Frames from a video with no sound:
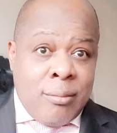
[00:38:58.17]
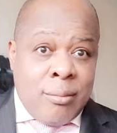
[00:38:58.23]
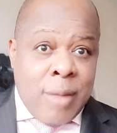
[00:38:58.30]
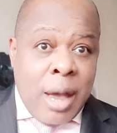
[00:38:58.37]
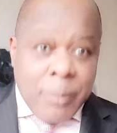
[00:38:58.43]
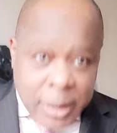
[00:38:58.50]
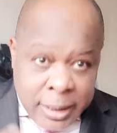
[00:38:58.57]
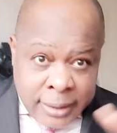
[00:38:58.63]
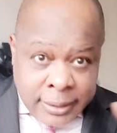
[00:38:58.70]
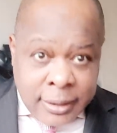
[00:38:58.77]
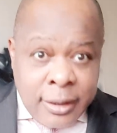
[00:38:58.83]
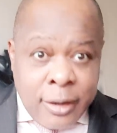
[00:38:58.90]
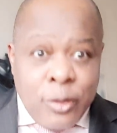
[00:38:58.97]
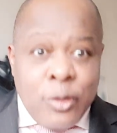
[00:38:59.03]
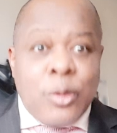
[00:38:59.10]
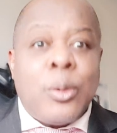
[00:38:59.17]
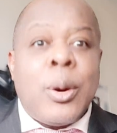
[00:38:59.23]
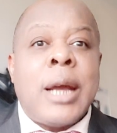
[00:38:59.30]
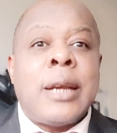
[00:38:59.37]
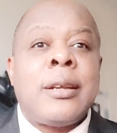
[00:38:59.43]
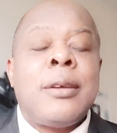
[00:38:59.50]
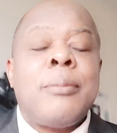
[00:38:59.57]
I'm creating a new
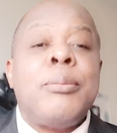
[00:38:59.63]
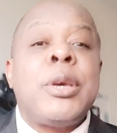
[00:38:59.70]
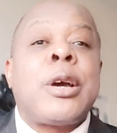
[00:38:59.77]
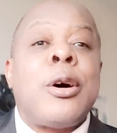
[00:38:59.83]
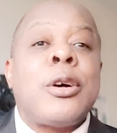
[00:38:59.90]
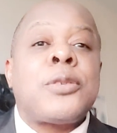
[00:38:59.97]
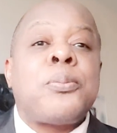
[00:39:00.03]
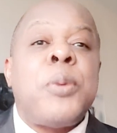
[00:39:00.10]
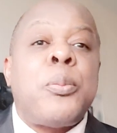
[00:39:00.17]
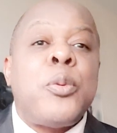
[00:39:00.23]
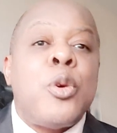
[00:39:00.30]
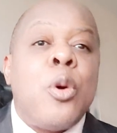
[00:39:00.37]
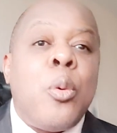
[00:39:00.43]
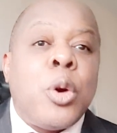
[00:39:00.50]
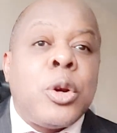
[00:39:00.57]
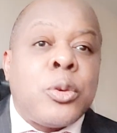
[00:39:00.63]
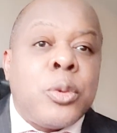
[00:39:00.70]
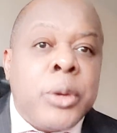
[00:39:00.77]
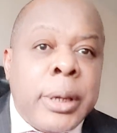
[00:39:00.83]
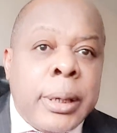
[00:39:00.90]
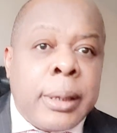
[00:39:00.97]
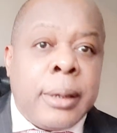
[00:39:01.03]
one because people don't want to
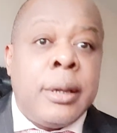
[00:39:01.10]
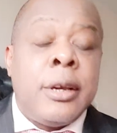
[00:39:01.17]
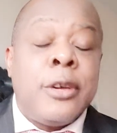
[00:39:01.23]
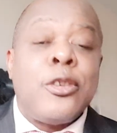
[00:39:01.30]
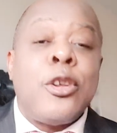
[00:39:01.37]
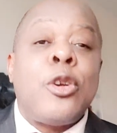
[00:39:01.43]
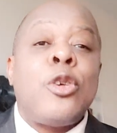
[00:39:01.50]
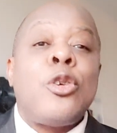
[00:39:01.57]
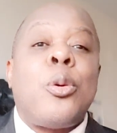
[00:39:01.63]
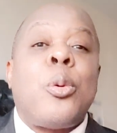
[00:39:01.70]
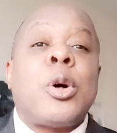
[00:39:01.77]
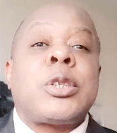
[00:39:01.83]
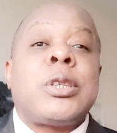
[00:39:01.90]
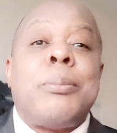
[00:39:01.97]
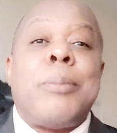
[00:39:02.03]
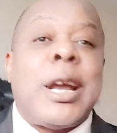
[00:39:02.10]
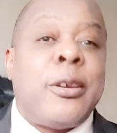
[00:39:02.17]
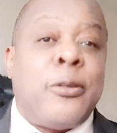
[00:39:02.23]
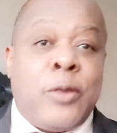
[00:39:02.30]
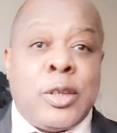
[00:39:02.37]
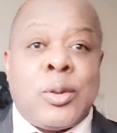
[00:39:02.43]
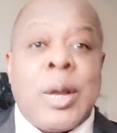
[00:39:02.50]
hear. They don't know what's a
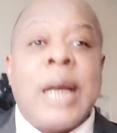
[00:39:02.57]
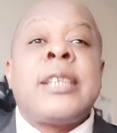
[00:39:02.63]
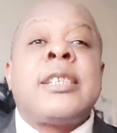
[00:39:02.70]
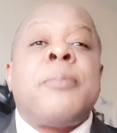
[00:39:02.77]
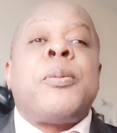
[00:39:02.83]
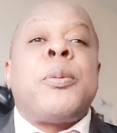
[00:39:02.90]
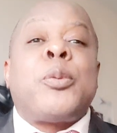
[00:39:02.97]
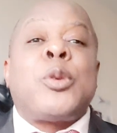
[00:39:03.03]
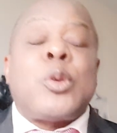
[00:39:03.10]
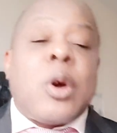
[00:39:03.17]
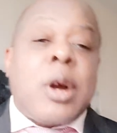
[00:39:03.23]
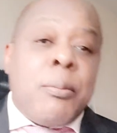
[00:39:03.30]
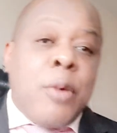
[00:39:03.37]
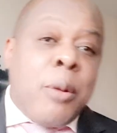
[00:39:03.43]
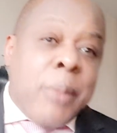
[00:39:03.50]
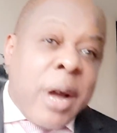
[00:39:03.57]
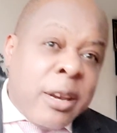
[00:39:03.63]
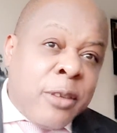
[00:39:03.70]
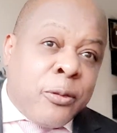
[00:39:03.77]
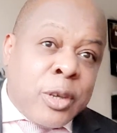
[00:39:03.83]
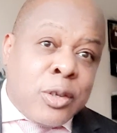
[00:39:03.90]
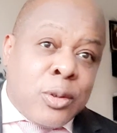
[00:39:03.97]
manifesto. I see people talk about
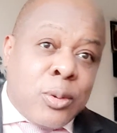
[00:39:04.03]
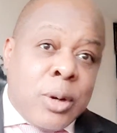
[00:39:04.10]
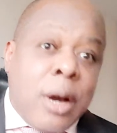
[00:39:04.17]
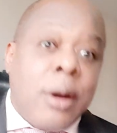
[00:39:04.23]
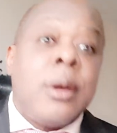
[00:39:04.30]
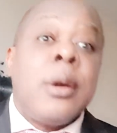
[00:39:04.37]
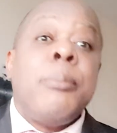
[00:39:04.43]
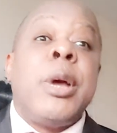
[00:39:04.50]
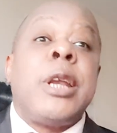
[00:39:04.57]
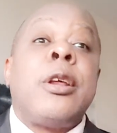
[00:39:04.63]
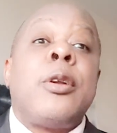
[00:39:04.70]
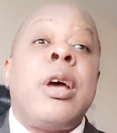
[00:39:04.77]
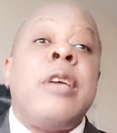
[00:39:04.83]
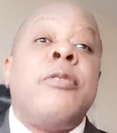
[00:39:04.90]
manifesto now, but they don't